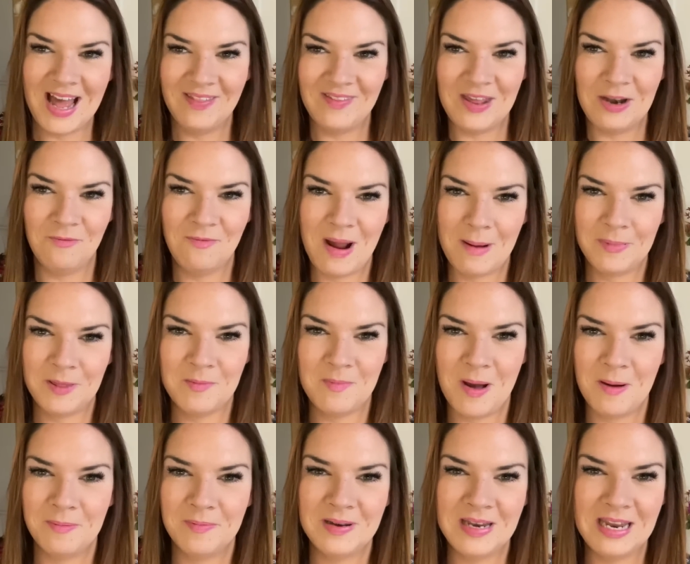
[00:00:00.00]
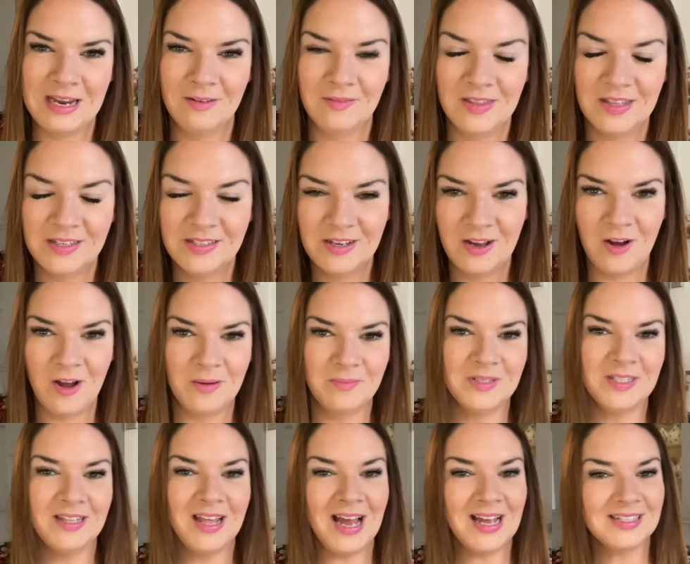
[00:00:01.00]
then wrap them up near the time.
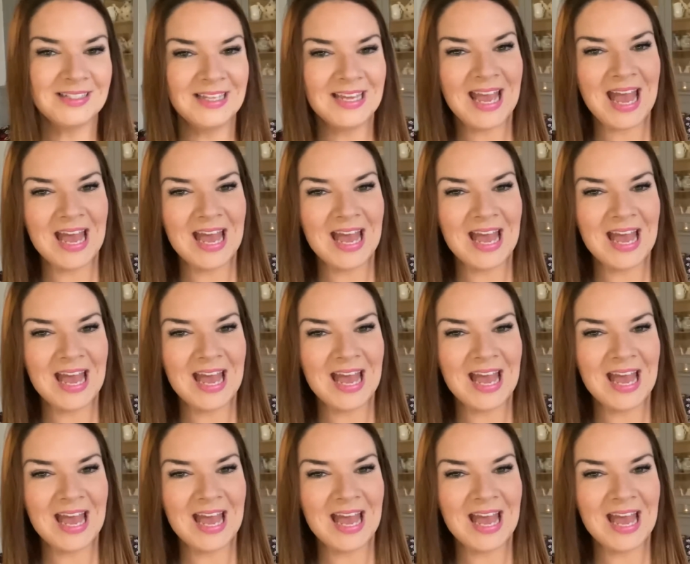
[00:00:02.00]
So that is the